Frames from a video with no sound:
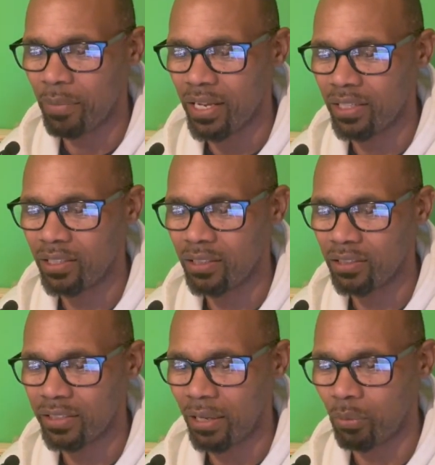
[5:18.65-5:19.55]
men
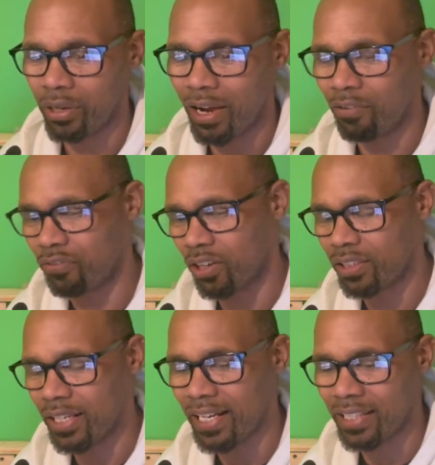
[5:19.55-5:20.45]
that were out
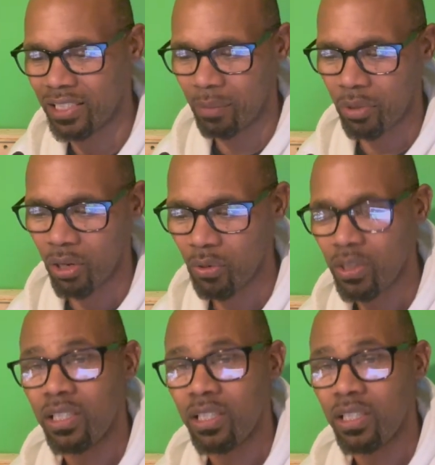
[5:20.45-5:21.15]
front. They let them go